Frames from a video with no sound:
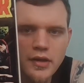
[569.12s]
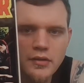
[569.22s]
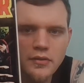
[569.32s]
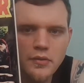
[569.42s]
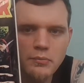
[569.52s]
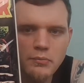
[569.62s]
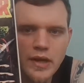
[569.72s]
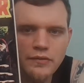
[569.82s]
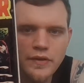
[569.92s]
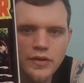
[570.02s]
The
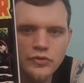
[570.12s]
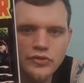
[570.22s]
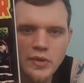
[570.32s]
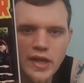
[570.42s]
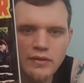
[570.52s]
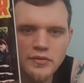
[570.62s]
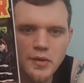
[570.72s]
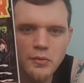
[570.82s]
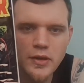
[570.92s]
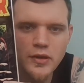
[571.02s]
benefit, usually when I have a
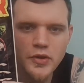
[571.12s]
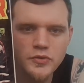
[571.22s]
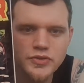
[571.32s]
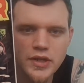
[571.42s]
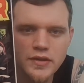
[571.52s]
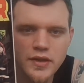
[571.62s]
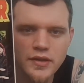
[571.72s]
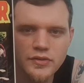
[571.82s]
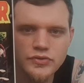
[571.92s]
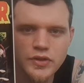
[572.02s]
double, I'll go check the
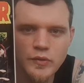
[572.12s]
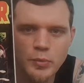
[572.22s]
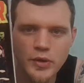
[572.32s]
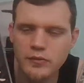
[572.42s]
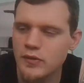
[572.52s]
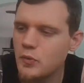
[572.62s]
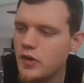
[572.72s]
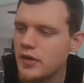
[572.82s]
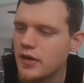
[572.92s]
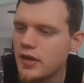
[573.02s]
condition of the previous
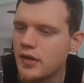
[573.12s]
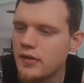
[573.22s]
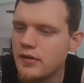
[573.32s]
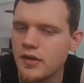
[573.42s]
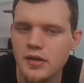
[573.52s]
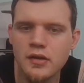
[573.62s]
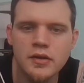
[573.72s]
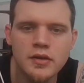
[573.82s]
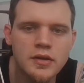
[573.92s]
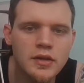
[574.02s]
one and
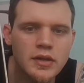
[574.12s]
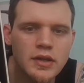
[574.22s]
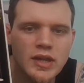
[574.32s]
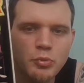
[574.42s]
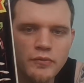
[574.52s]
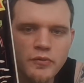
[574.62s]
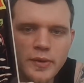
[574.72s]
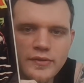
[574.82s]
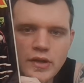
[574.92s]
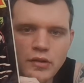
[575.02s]
keep one for
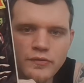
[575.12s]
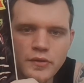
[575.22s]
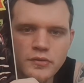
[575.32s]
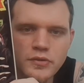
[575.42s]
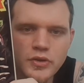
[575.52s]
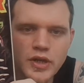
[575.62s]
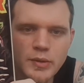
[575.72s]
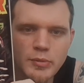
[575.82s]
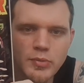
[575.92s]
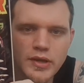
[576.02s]
myself and hook
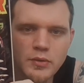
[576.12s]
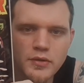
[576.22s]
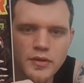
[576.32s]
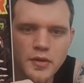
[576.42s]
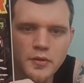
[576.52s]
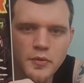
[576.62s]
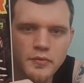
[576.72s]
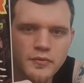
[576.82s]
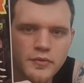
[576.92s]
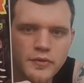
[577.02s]
up a buddy with another
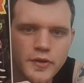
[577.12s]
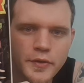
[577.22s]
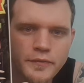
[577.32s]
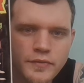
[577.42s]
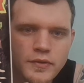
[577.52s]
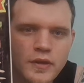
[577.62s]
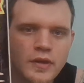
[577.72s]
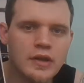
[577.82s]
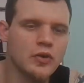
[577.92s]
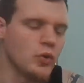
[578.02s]
one. So
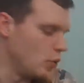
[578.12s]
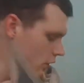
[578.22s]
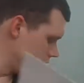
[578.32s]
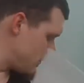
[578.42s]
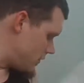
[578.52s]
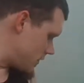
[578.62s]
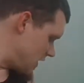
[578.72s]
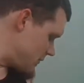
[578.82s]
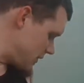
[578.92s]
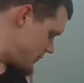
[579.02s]
cool little
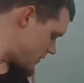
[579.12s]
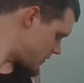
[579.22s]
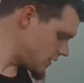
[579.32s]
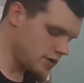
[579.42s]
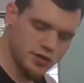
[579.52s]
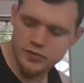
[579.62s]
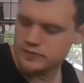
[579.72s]
comic book there.